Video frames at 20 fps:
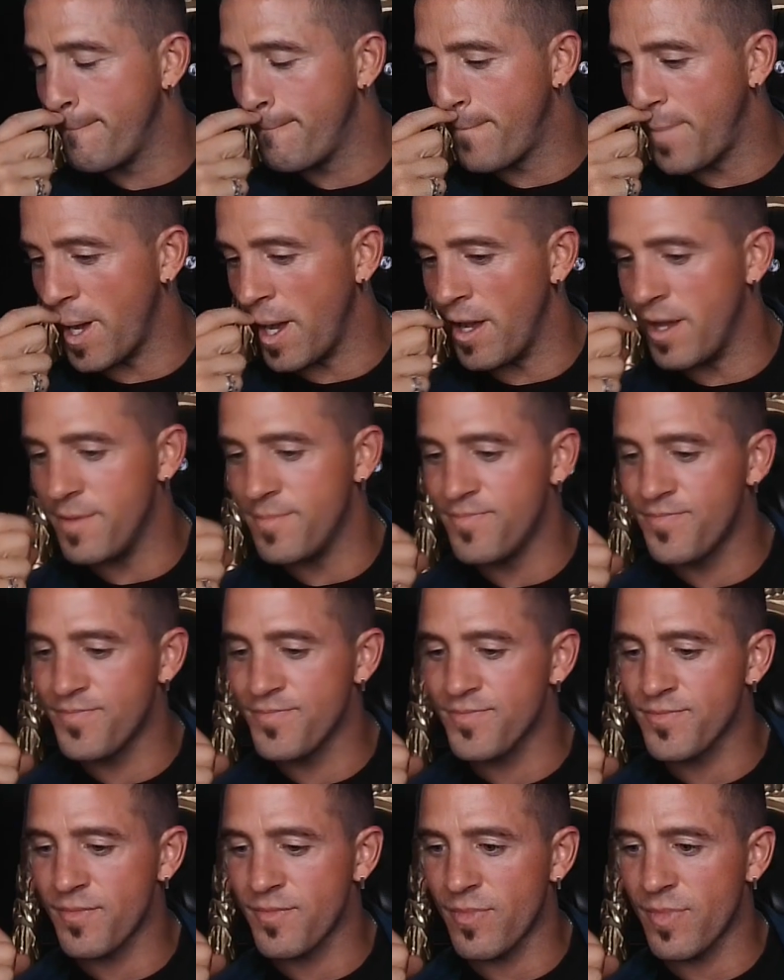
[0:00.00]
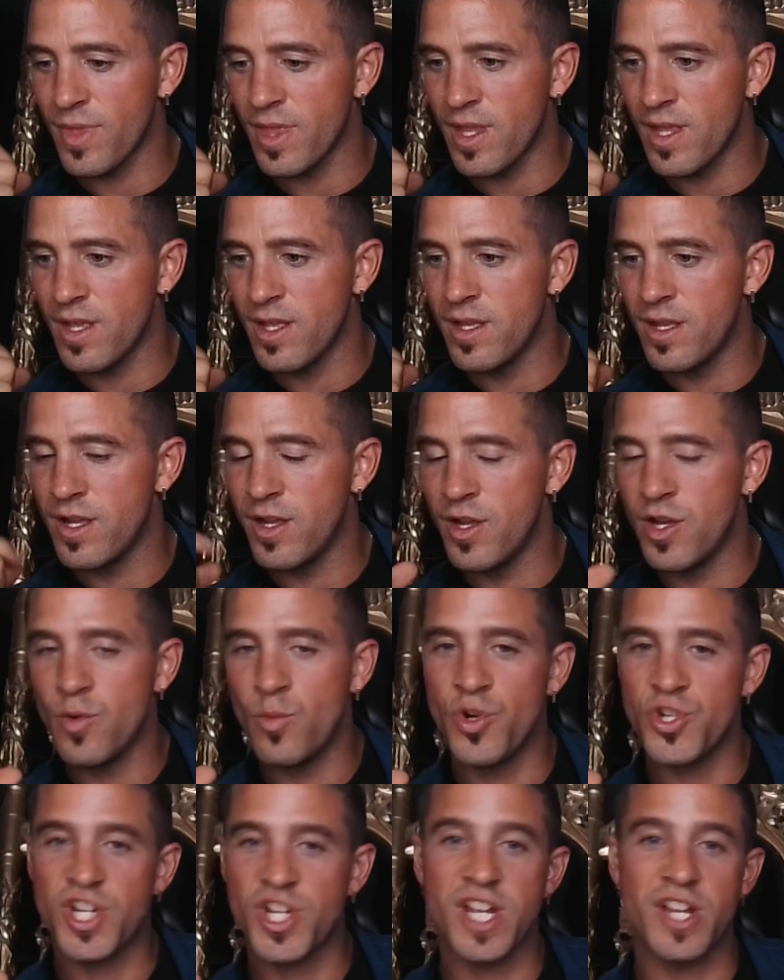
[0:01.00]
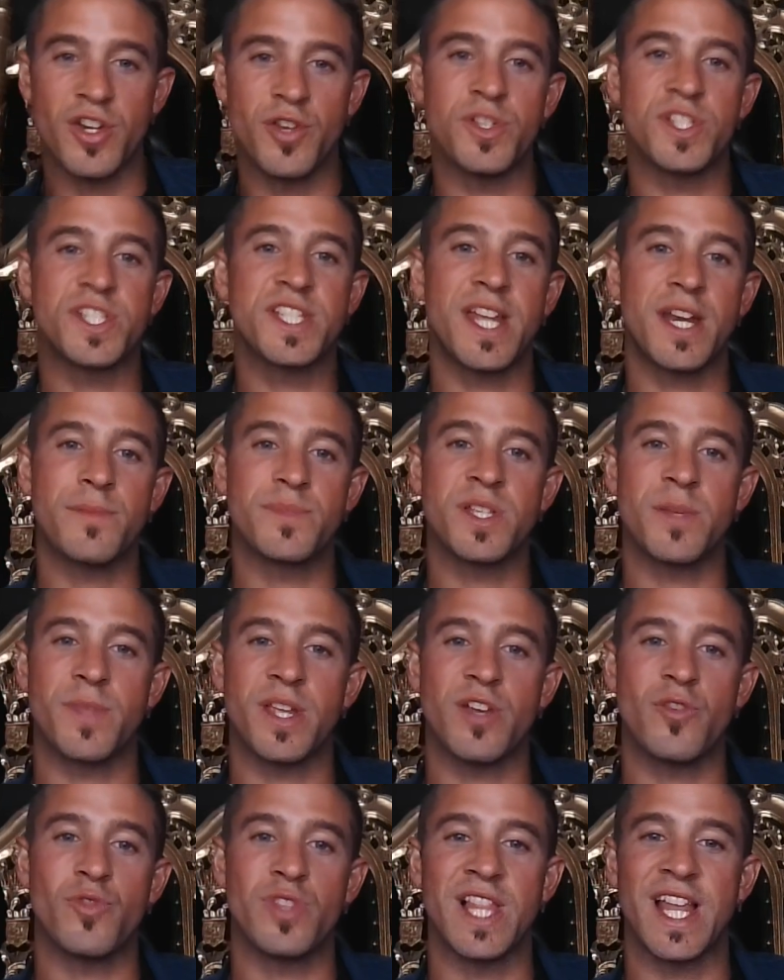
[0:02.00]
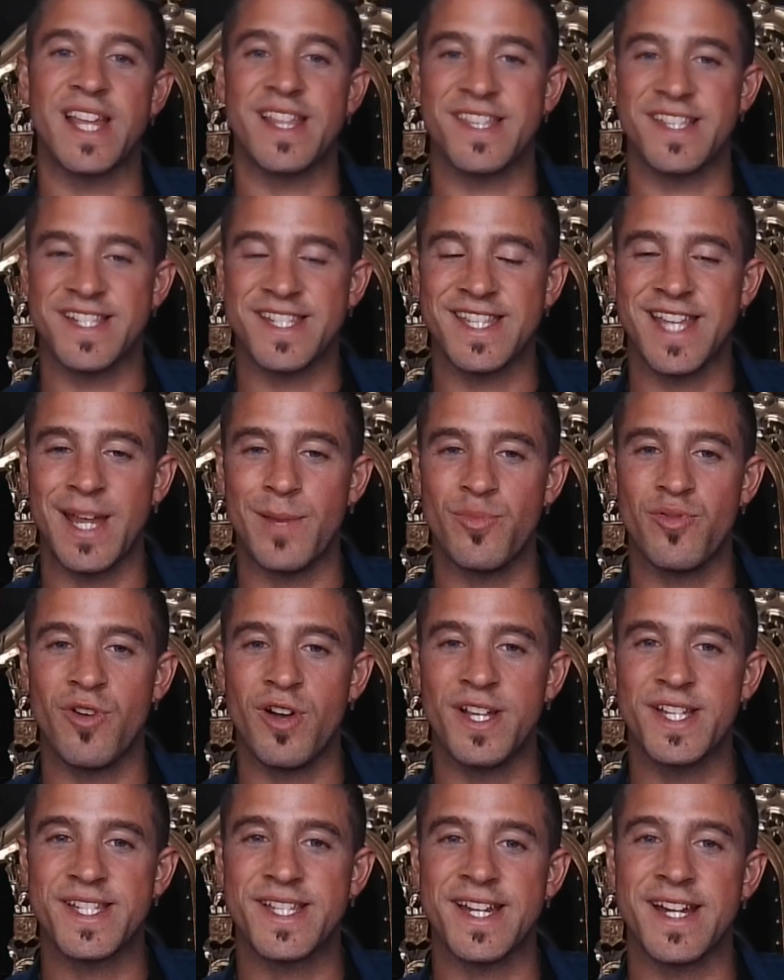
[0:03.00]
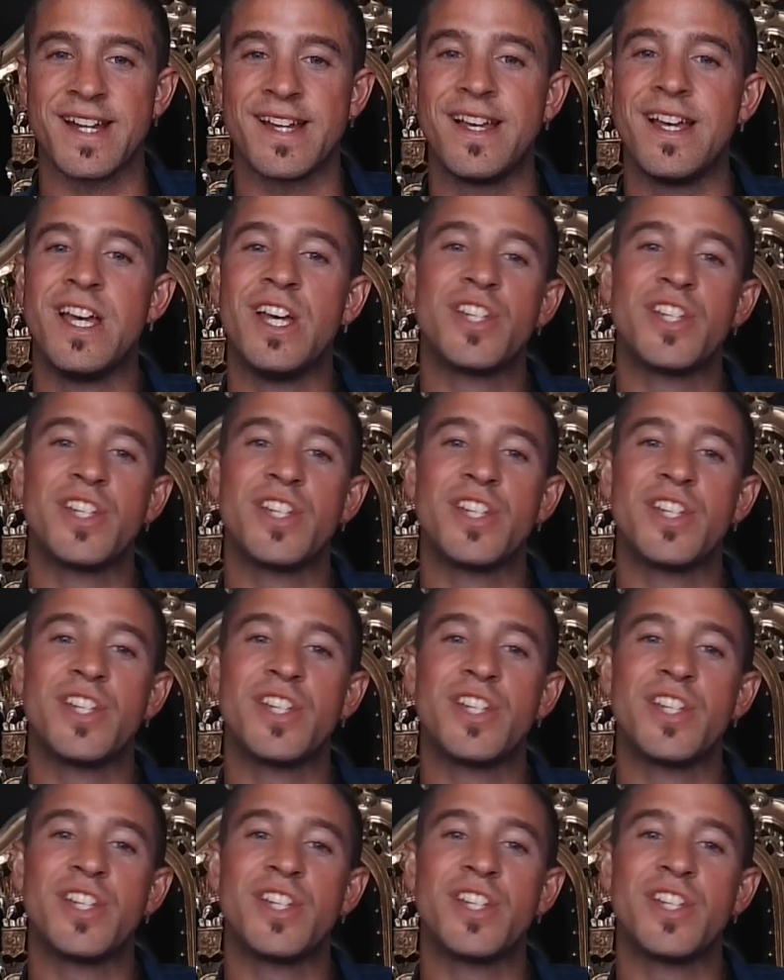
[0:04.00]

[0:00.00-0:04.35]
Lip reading: But what she can do is set up something called length of stay pricing.